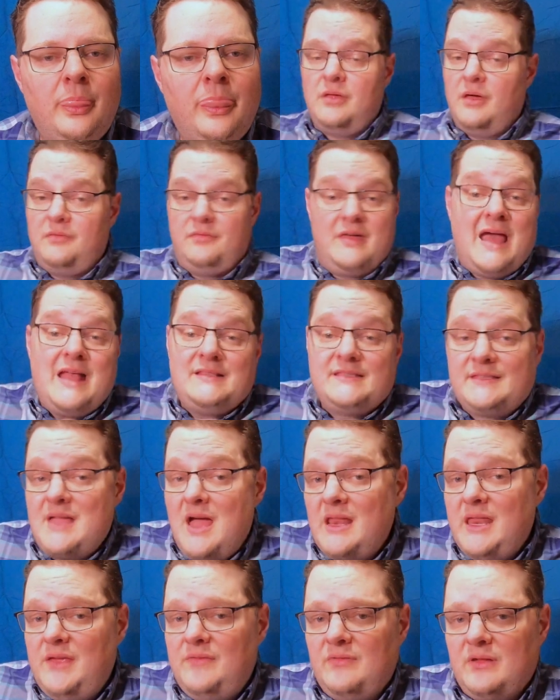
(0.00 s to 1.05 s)
That's
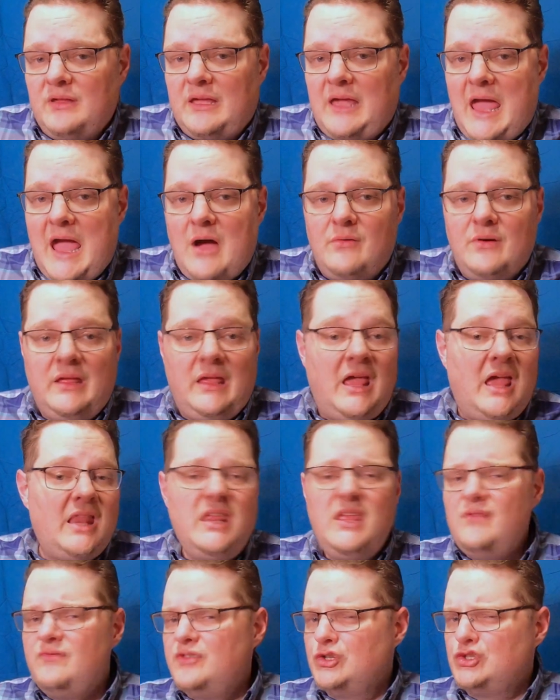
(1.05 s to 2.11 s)
not even counting
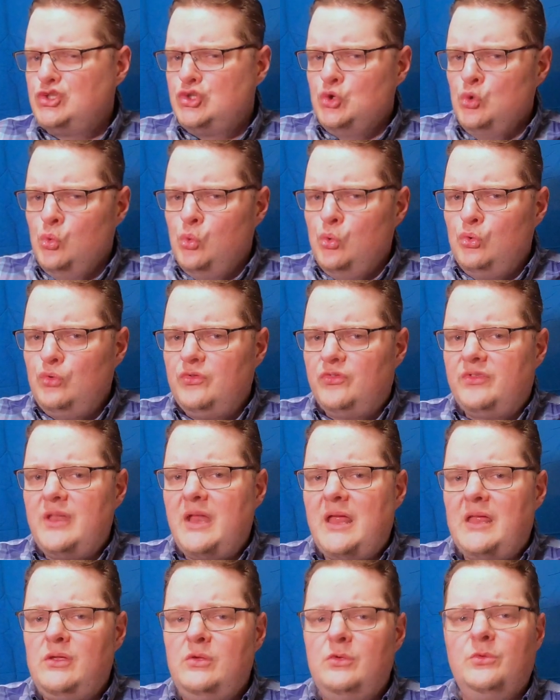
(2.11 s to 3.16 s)
any of the tools
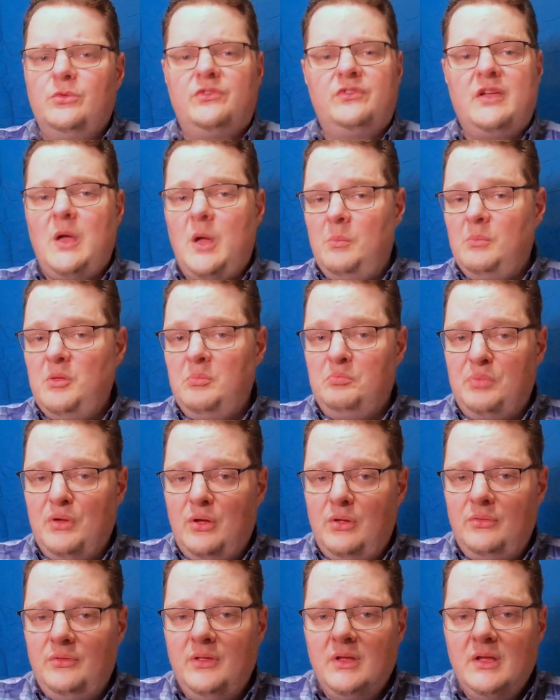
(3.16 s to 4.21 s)
that I use to help me
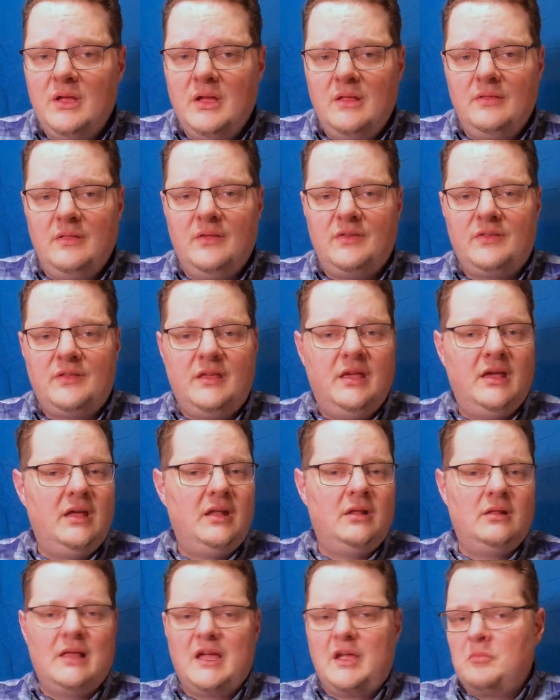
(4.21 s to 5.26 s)
build this
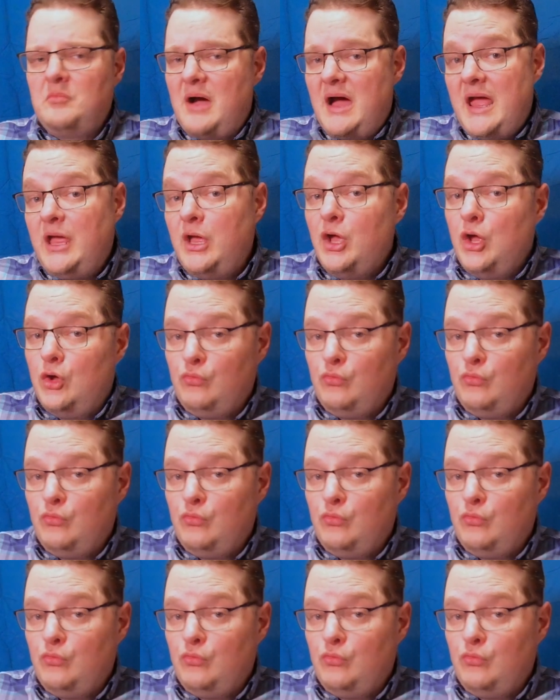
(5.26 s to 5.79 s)
kit, like my